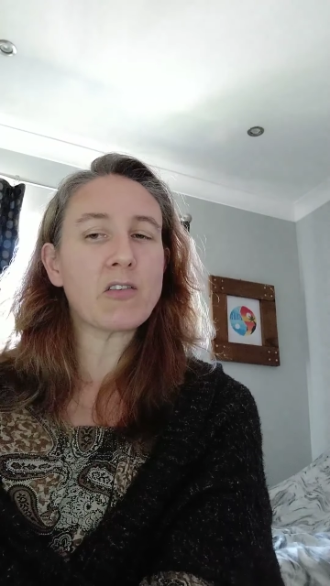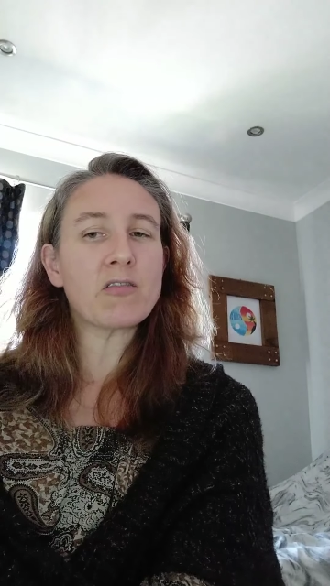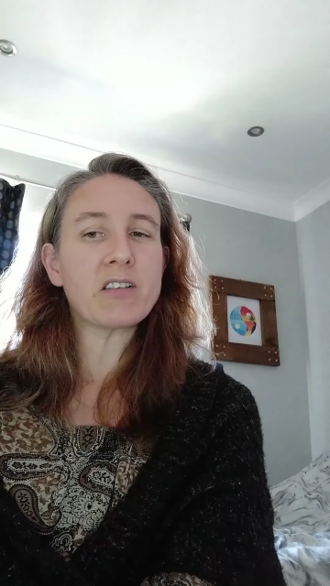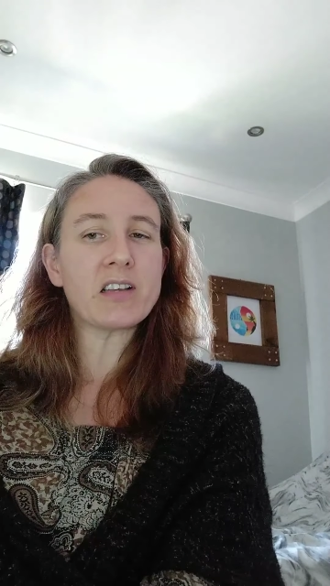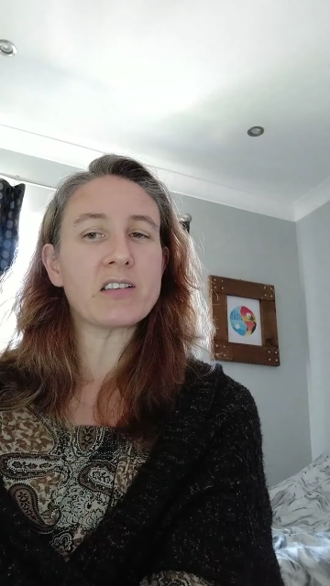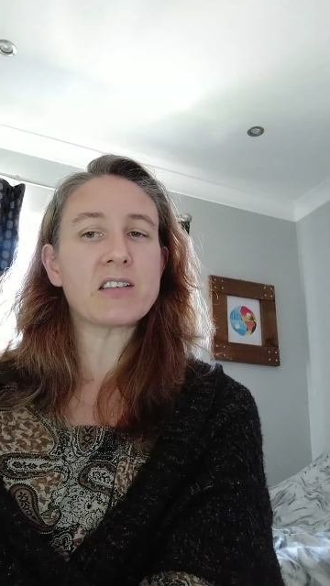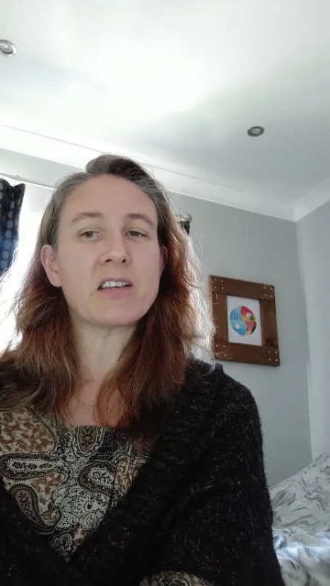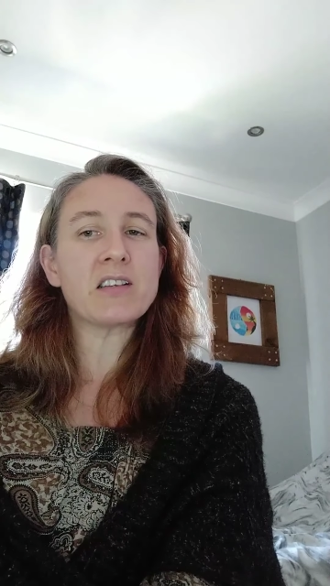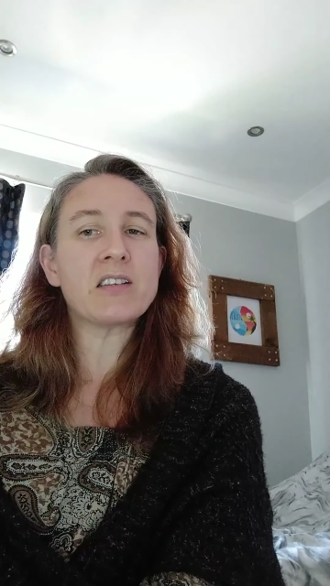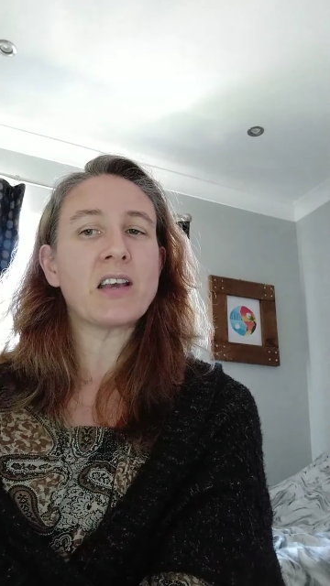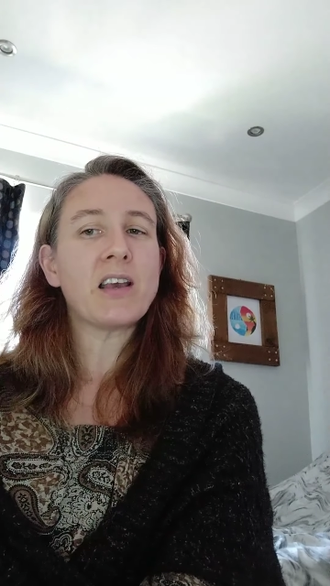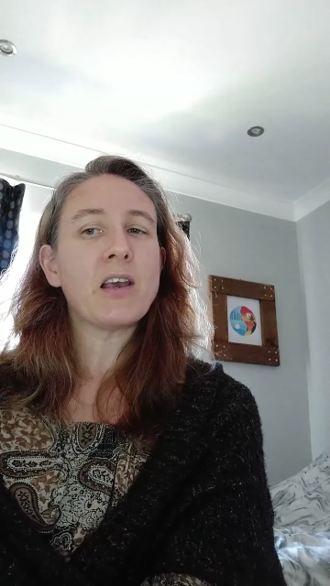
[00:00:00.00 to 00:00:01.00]

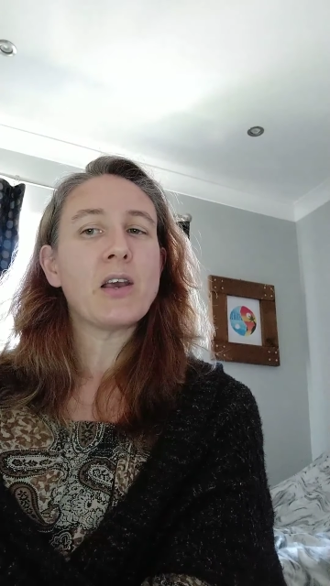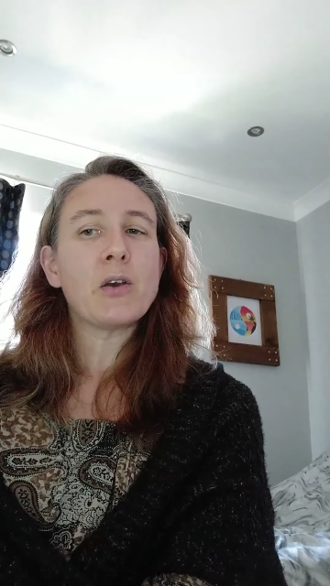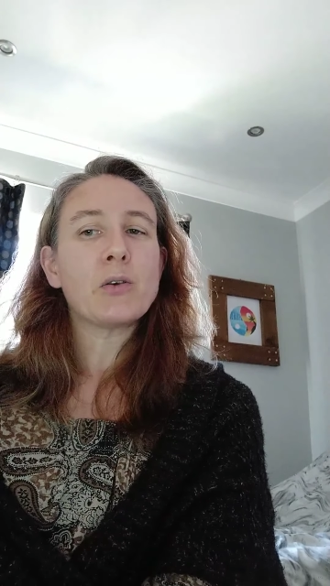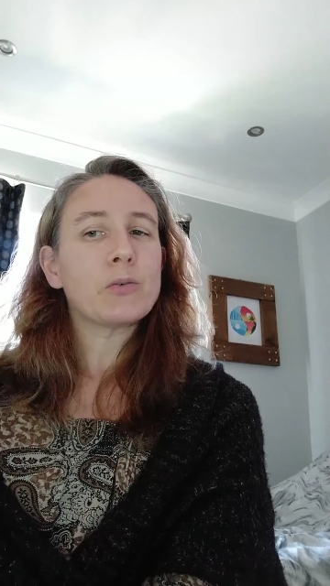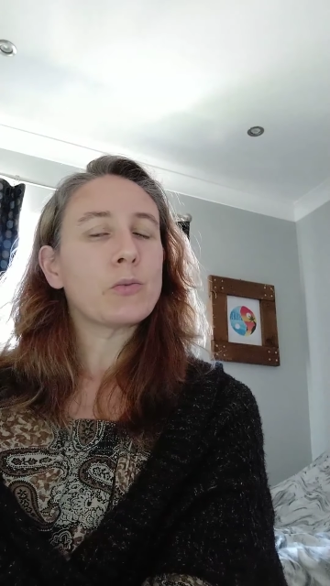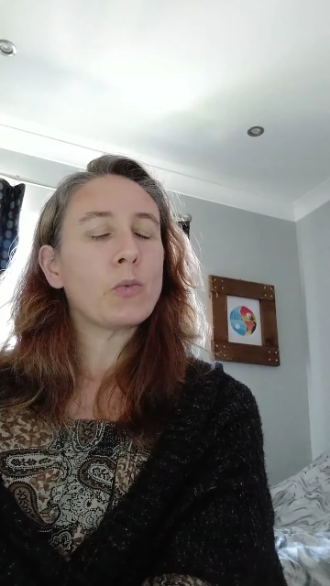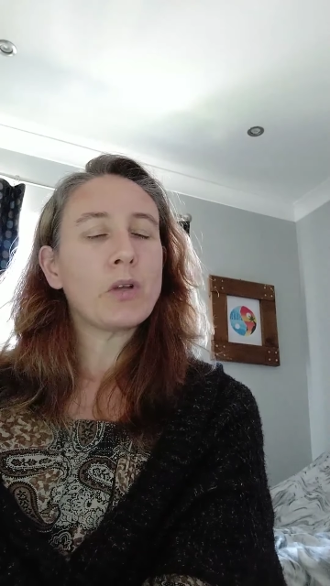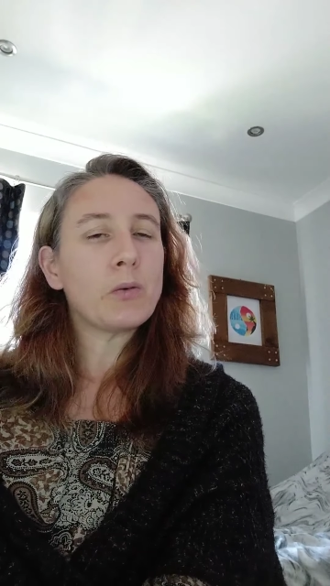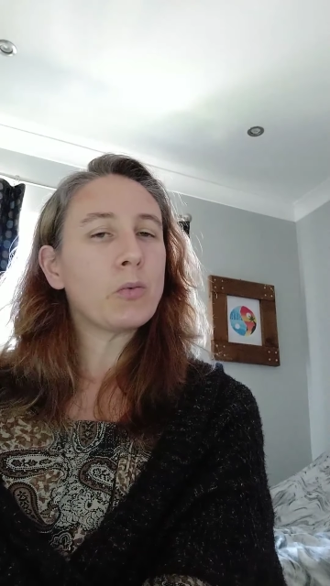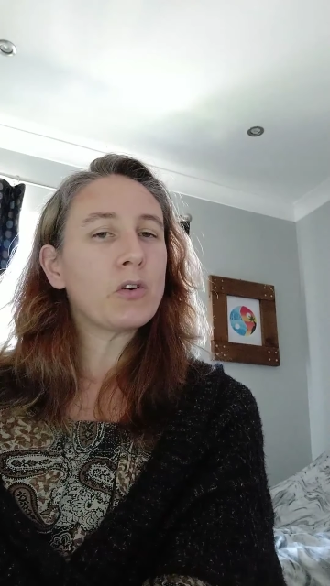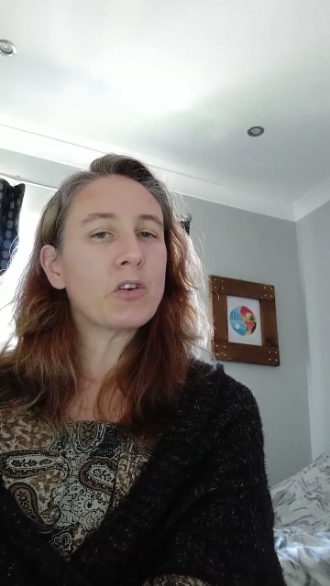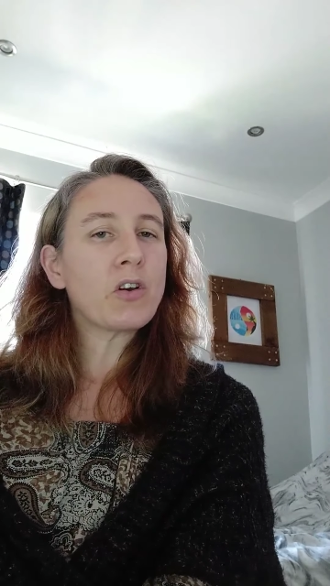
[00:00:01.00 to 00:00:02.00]
oriented, we
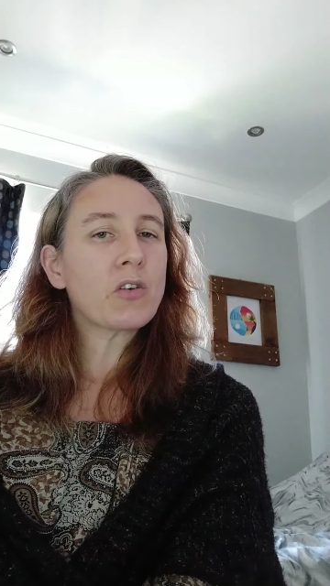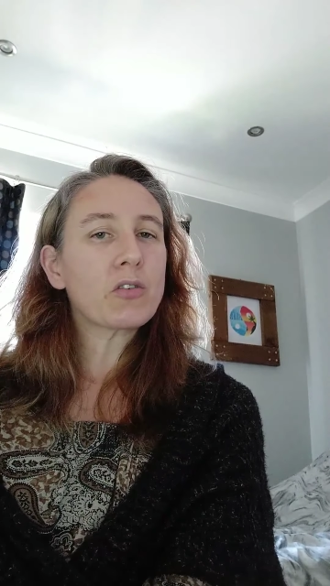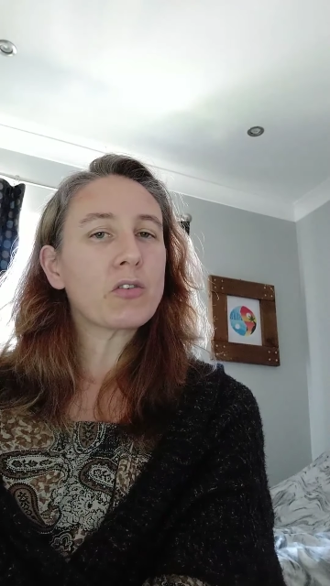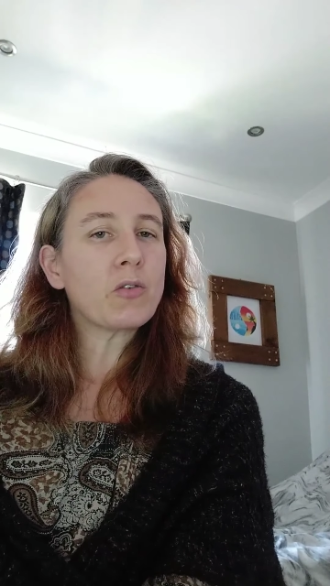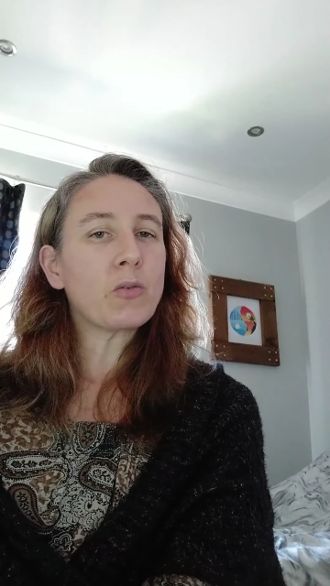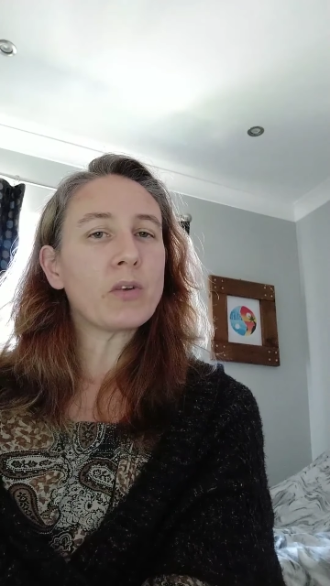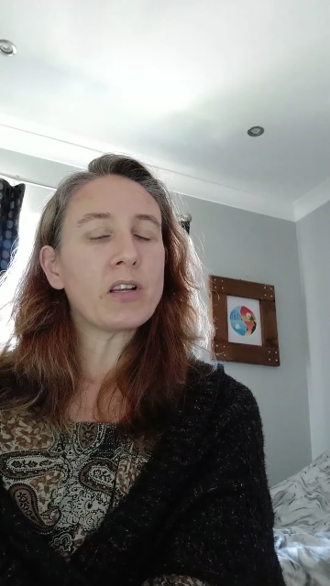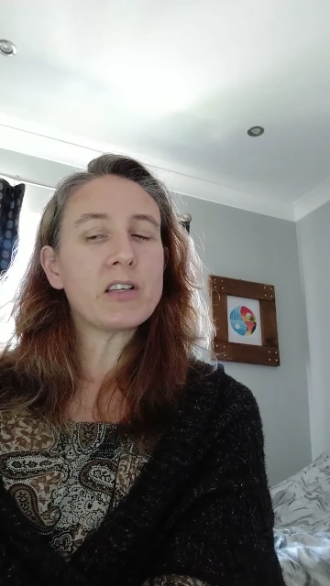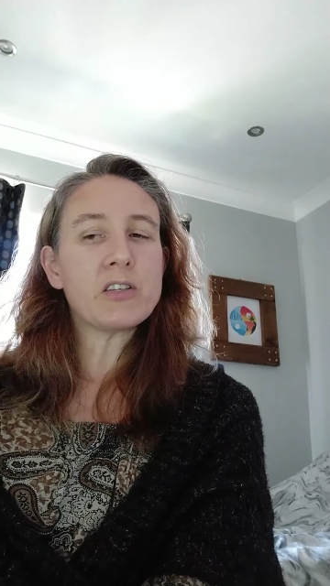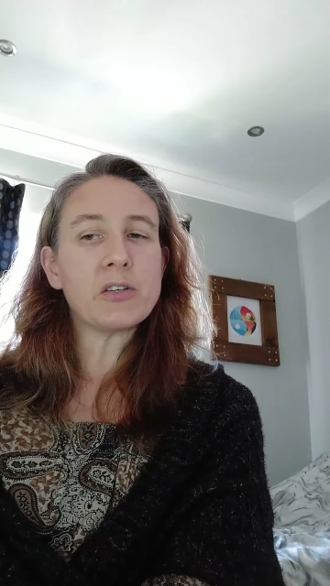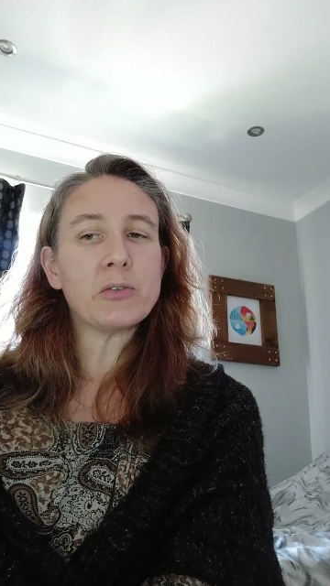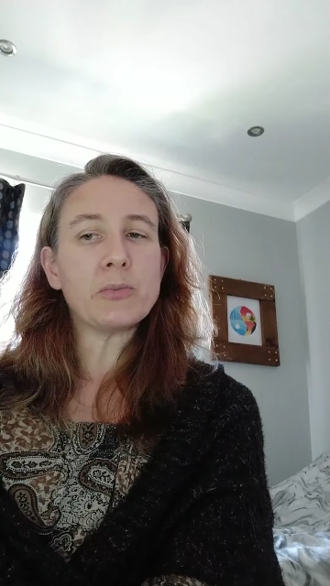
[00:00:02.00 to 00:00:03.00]
would not
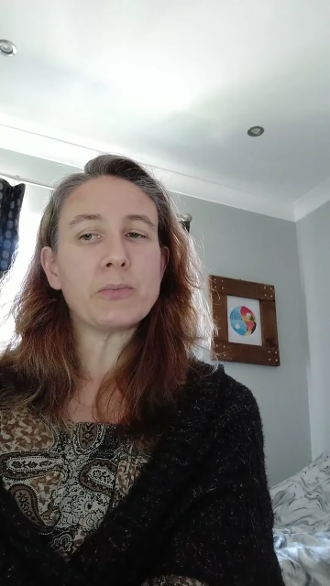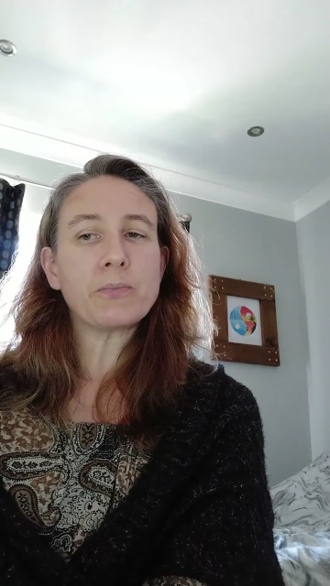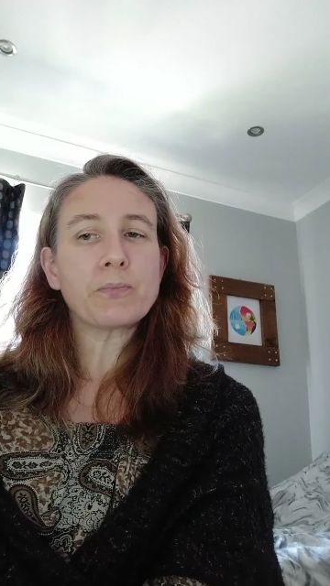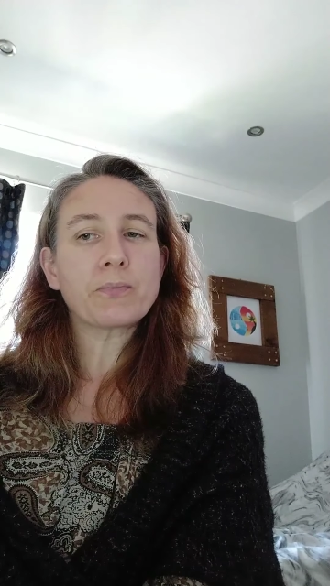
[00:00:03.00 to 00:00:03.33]
normally do.